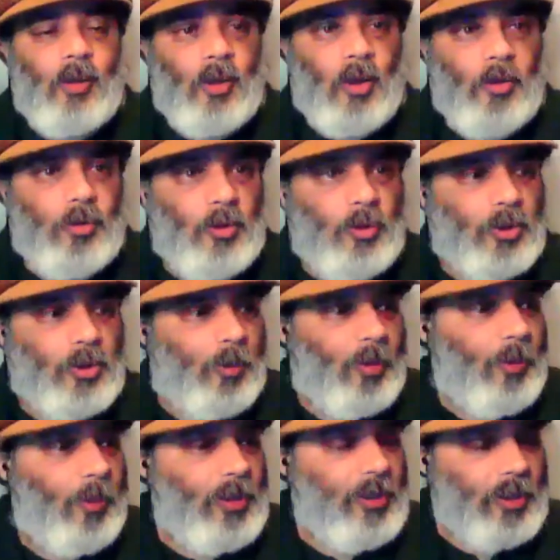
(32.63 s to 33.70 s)
go through some of
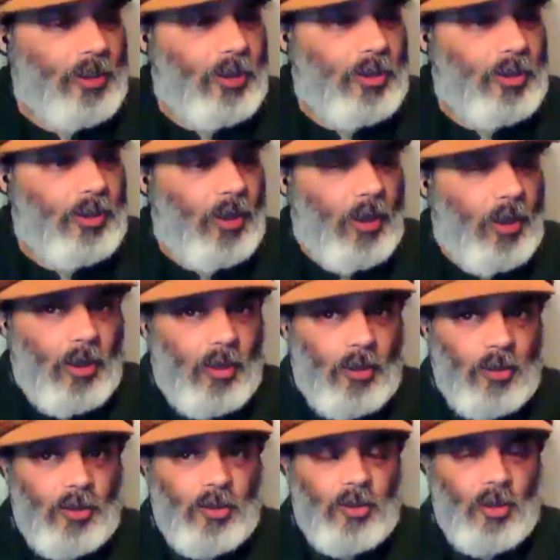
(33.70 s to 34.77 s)
the basics.
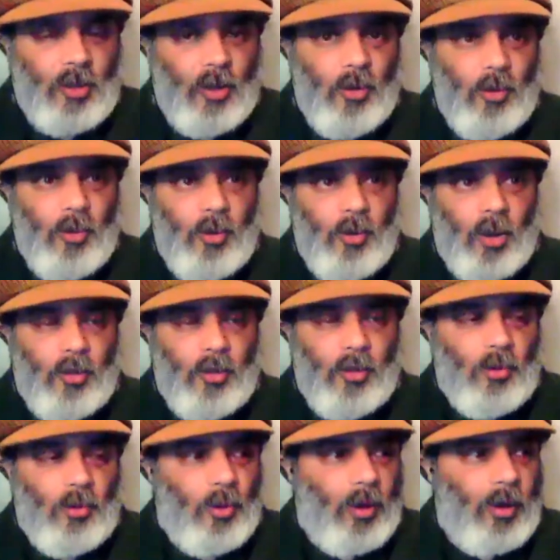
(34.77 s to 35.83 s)
So I
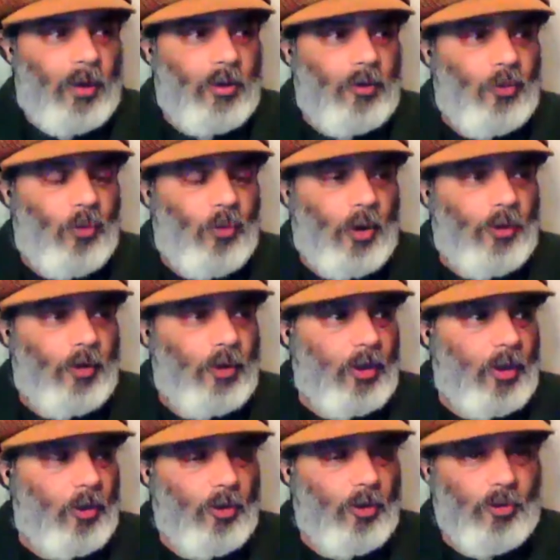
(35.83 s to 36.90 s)
thought I'd, rather than
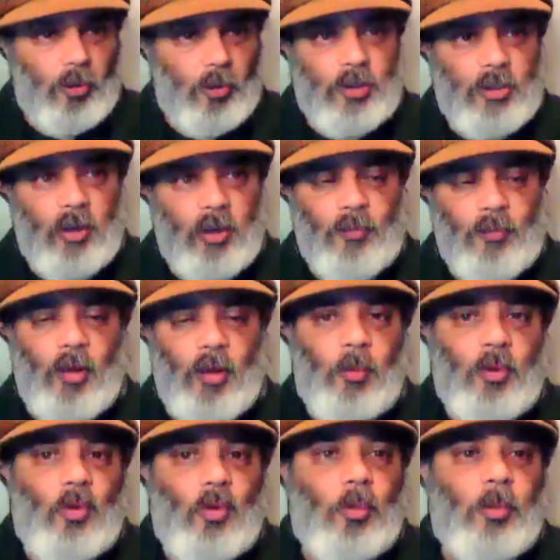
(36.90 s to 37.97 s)
go through the stuff that I
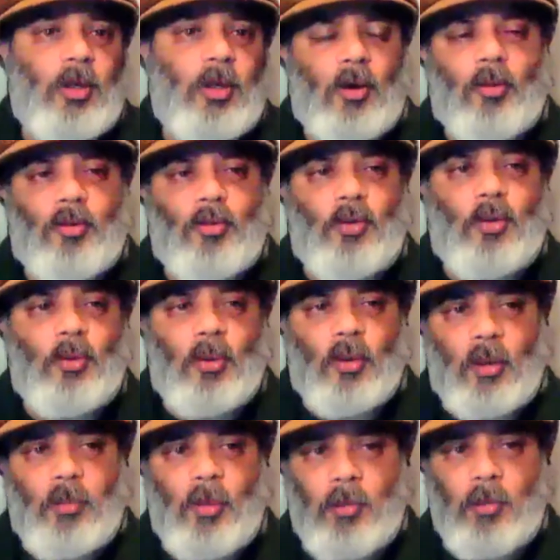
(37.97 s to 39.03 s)
would normally go through,
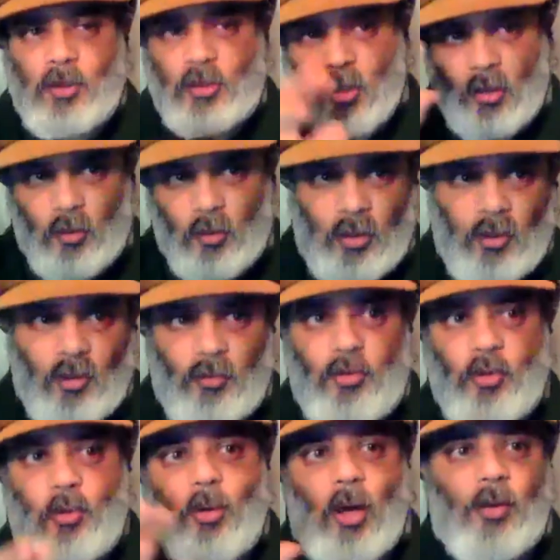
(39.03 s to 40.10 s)
I'd maybe start looking at a
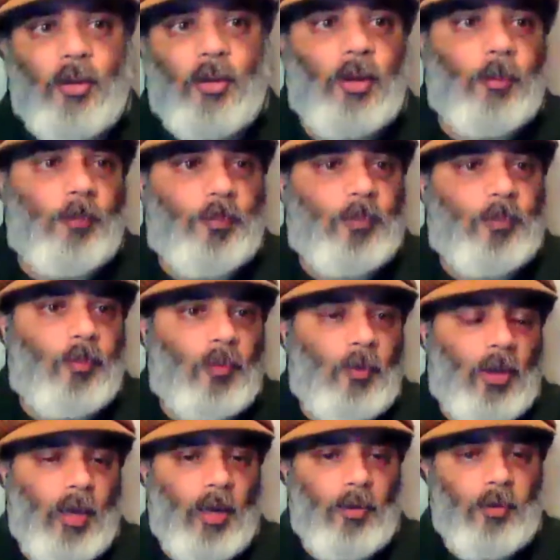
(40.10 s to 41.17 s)
few other
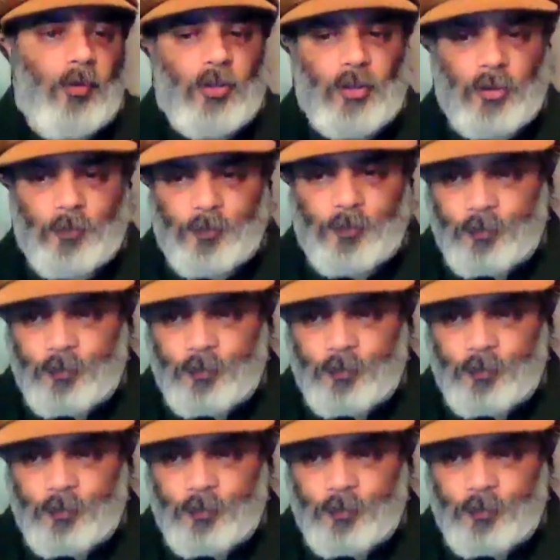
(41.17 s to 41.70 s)
areas.